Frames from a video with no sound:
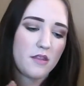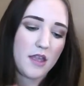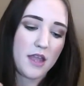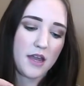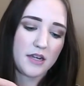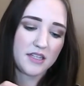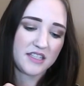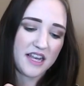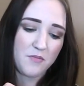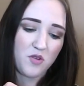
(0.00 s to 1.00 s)
And it's
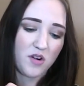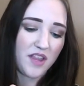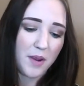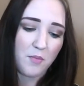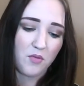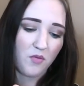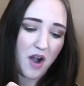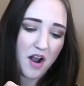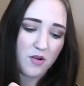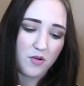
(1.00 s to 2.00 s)
that more like
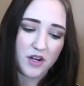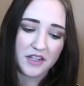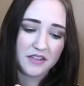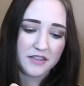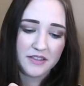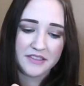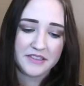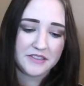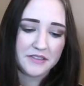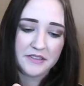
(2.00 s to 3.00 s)
brown
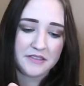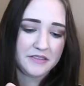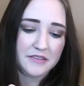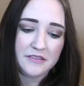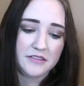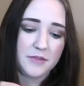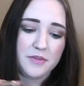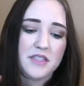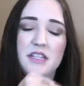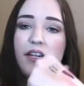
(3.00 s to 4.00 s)

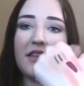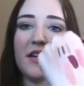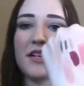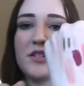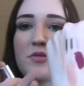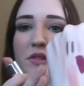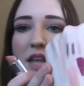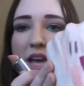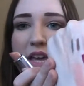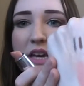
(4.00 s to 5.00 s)
lipstick that I don't
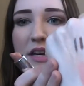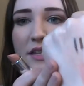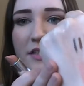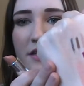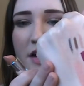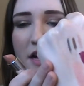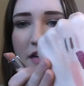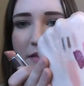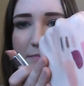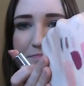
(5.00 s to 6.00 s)
like.
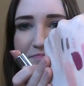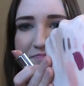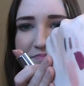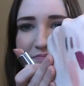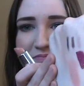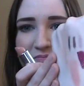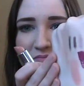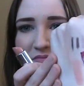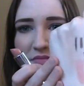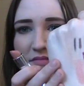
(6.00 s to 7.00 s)
Of
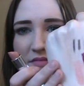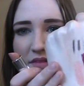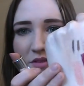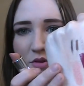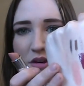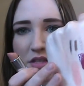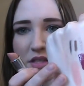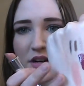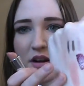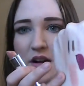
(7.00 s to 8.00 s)
course,
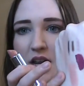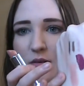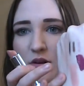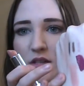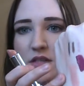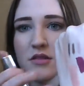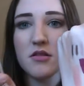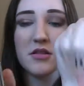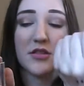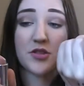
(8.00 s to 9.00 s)
there on camera it doesn't
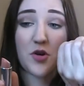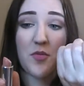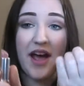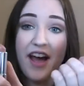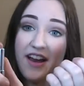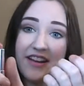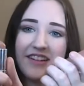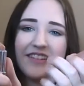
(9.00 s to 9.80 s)
look so bad.